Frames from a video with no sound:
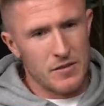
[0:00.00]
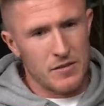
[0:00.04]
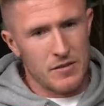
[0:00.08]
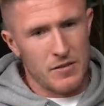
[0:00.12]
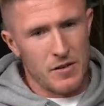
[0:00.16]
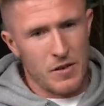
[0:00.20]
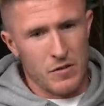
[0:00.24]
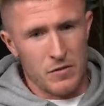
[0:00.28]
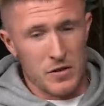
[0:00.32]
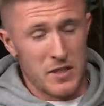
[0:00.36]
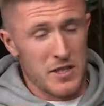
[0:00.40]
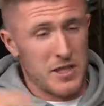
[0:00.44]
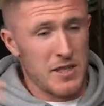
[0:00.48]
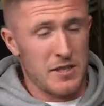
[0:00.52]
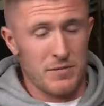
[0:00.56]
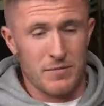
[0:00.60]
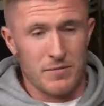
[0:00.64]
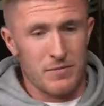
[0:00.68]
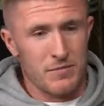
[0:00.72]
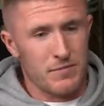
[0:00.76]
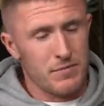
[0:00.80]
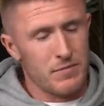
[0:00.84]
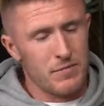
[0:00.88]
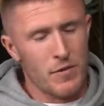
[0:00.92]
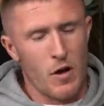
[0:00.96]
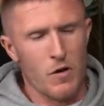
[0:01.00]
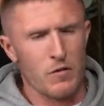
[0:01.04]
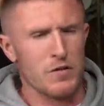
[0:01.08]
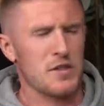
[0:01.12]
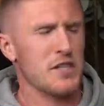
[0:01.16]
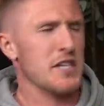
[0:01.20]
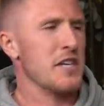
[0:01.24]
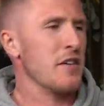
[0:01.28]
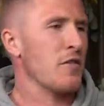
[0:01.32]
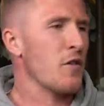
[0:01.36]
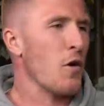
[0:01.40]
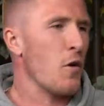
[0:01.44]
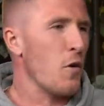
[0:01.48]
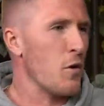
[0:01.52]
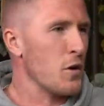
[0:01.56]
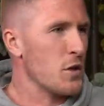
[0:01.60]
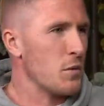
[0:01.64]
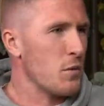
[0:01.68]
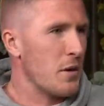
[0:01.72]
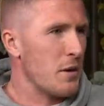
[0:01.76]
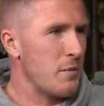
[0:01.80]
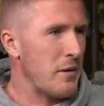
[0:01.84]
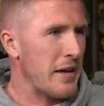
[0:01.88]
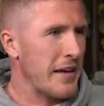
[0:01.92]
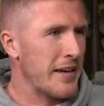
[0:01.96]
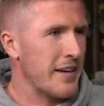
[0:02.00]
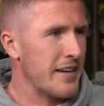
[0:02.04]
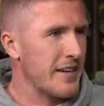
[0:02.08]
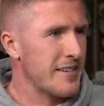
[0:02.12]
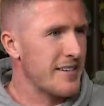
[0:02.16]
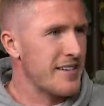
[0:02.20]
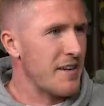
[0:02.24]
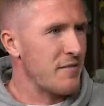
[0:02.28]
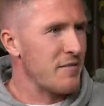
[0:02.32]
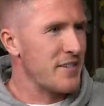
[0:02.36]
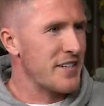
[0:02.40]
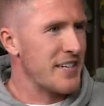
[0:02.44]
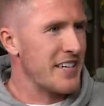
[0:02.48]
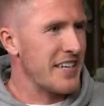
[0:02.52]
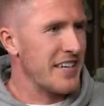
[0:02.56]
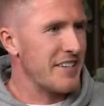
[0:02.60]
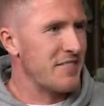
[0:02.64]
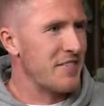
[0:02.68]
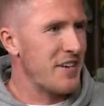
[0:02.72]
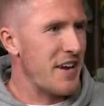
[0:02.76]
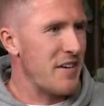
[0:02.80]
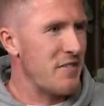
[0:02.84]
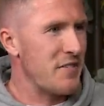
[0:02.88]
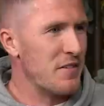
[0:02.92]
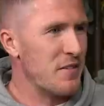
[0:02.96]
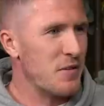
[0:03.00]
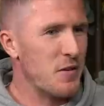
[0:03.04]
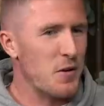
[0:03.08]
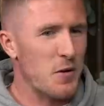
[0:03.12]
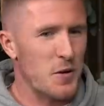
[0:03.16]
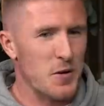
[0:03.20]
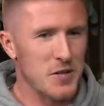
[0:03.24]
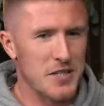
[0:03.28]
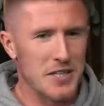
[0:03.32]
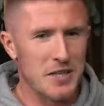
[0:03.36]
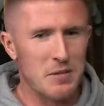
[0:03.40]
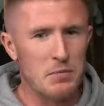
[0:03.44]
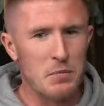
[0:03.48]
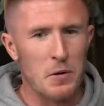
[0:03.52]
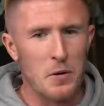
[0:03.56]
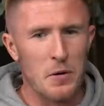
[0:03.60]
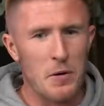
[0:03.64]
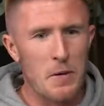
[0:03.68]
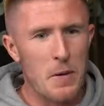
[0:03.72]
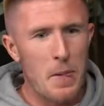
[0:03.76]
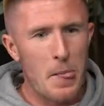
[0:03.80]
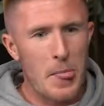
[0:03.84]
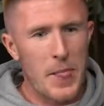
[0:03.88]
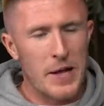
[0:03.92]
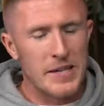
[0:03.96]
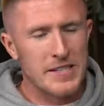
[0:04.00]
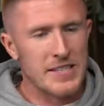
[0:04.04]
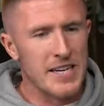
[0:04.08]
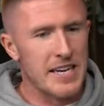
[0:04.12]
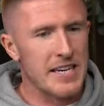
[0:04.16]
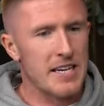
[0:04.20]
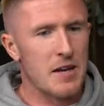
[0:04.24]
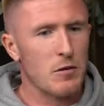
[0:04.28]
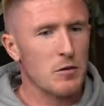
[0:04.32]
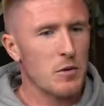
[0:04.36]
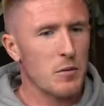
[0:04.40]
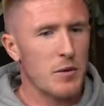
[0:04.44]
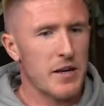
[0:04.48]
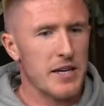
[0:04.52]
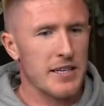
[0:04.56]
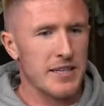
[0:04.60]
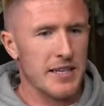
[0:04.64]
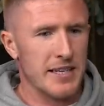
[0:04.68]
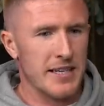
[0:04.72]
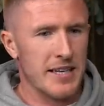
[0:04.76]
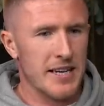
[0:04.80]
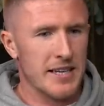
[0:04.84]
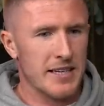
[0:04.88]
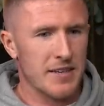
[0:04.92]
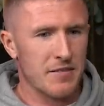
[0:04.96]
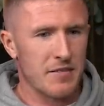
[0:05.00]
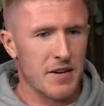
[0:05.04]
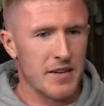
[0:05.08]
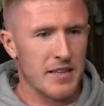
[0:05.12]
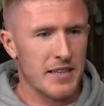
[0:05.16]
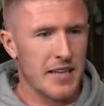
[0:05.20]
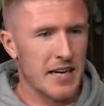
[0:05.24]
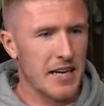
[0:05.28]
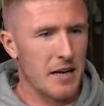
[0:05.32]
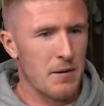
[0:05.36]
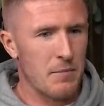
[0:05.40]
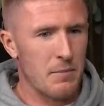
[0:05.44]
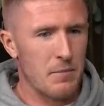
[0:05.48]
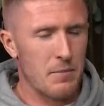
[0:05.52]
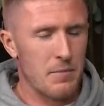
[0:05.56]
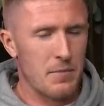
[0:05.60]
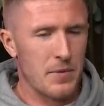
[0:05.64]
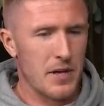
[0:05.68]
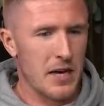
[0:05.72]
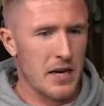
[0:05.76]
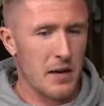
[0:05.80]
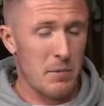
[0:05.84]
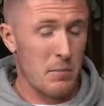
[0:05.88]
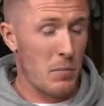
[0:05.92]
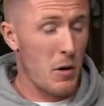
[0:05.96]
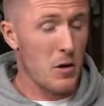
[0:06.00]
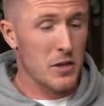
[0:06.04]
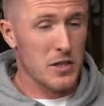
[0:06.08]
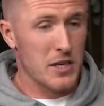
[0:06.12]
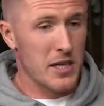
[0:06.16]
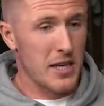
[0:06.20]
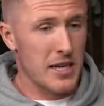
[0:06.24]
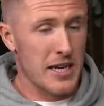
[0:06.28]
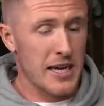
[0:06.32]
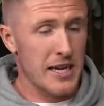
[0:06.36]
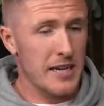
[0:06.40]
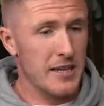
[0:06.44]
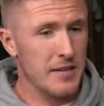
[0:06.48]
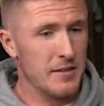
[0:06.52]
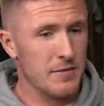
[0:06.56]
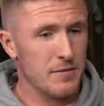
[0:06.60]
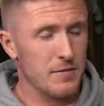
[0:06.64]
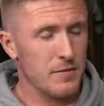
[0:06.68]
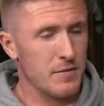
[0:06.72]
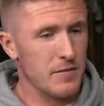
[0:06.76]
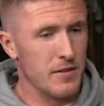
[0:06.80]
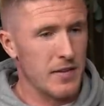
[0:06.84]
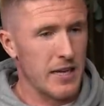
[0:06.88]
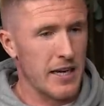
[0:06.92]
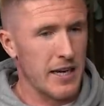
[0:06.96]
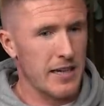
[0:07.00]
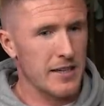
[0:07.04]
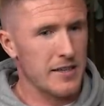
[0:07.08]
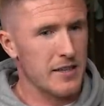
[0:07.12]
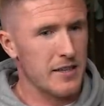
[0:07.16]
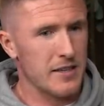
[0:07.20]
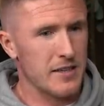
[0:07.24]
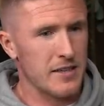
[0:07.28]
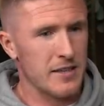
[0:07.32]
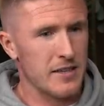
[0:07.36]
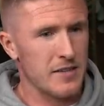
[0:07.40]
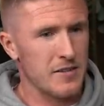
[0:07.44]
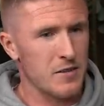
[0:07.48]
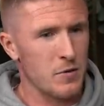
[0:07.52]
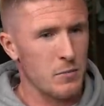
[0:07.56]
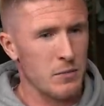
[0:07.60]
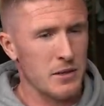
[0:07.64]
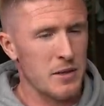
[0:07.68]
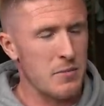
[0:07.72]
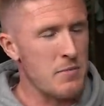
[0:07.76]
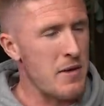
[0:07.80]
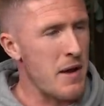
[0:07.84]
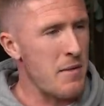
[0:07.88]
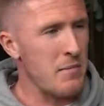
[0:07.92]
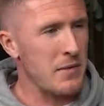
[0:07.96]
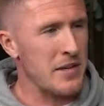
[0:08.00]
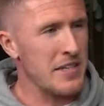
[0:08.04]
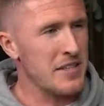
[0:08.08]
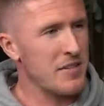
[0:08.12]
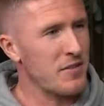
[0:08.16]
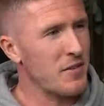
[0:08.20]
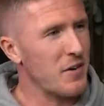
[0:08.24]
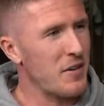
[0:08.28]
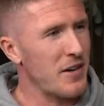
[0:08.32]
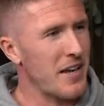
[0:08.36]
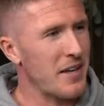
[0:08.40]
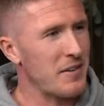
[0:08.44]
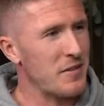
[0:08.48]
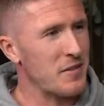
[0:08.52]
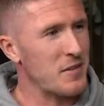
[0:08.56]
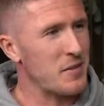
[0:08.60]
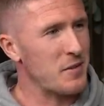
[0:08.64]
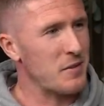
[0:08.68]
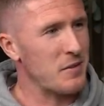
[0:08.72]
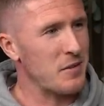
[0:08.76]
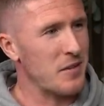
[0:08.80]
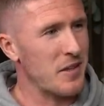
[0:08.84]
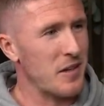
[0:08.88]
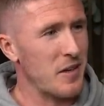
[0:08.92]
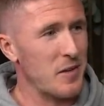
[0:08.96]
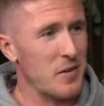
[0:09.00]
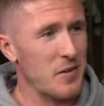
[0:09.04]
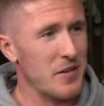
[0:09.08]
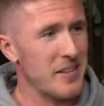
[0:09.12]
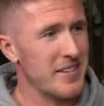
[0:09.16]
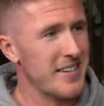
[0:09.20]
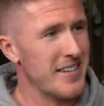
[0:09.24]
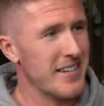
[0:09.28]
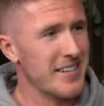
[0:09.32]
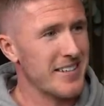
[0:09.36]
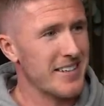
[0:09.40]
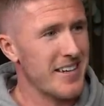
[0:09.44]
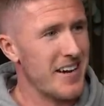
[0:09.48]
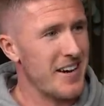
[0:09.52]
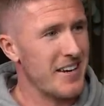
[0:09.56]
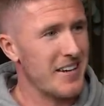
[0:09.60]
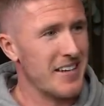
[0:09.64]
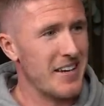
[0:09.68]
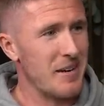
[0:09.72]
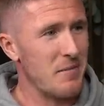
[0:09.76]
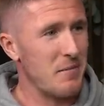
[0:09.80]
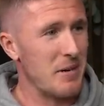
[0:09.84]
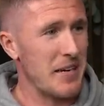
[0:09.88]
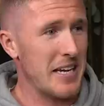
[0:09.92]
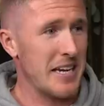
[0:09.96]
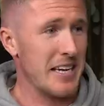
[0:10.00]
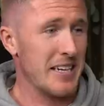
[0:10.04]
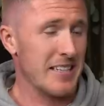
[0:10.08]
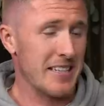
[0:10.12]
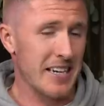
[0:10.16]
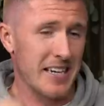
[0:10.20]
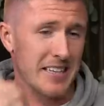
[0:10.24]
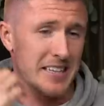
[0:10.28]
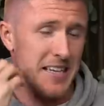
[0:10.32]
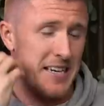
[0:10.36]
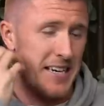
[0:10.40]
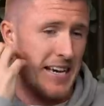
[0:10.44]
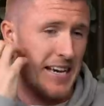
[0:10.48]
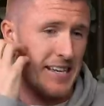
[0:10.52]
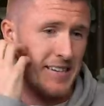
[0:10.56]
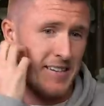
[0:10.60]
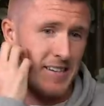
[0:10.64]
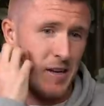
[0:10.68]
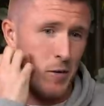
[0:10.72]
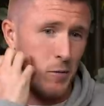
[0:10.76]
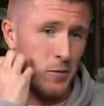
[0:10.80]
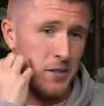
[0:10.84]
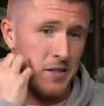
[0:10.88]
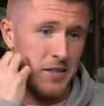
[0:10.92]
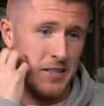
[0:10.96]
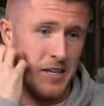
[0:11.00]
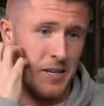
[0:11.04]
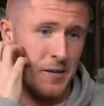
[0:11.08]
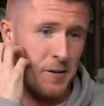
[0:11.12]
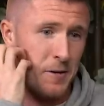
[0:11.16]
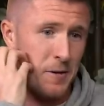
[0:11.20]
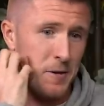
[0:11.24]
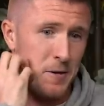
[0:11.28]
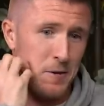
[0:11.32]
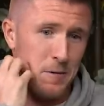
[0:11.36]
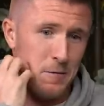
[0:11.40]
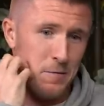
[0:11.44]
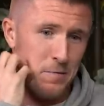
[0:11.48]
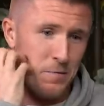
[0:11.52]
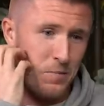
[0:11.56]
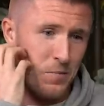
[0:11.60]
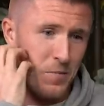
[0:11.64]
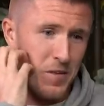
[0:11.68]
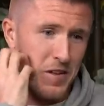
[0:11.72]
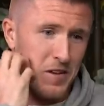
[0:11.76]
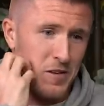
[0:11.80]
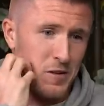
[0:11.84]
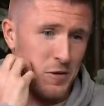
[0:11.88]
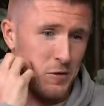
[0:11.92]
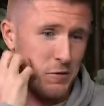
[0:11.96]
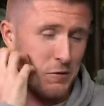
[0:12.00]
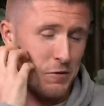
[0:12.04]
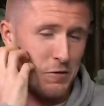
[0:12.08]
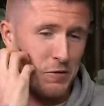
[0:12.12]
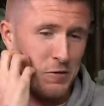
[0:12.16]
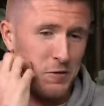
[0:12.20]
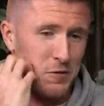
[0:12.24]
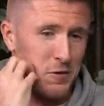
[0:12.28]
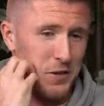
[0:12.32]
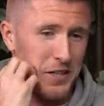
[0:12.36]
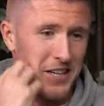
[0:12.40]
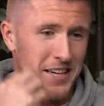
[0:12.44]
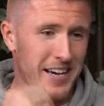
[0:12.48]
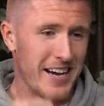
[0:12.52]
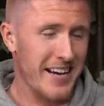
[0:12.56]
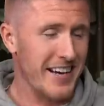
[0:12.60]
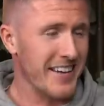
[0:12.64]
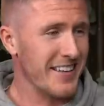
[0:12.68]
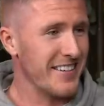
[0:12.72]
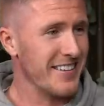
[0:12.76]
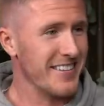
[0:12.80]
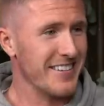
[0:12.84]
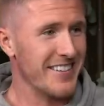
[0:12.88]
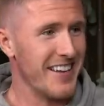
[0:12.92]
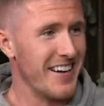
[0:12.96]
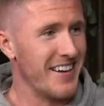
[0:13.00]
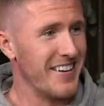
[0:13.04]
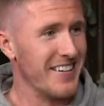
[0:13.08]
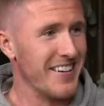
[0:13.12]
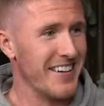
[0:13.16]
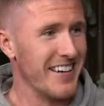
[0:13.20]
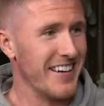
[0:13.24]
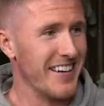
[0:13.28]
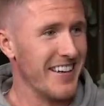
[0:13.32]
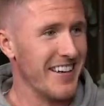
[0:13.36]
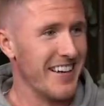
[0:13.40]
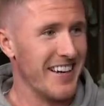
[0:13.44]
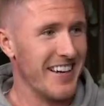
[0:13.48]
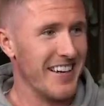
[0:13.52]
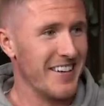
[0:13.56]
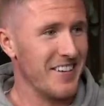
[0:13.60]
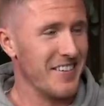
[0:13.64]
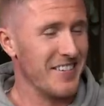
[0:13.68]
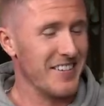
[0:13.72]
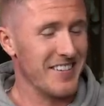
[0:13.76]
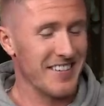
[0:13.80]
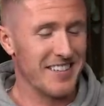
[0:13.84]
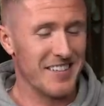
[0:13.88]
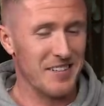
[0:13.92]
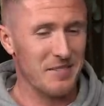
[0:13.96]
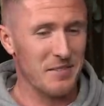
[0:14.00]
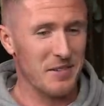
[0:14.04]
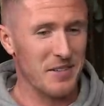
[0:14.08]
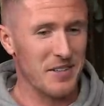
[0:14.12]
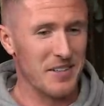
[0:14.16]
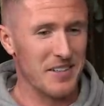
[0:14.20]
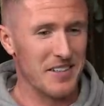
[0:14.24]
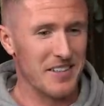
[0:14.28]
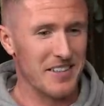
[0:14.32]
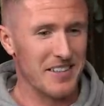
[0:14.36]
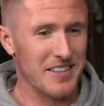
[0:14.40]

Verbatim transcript: obviously, of course, you want to make it at 17 if forever, of course. Yeah. But turning out the way I did, lad, I've had like a boss career, and like some of the memories I've got, lad, at some of the lunatics down in them leagues, like the nights out and that. Some funny characters down there, lad, honestly. But,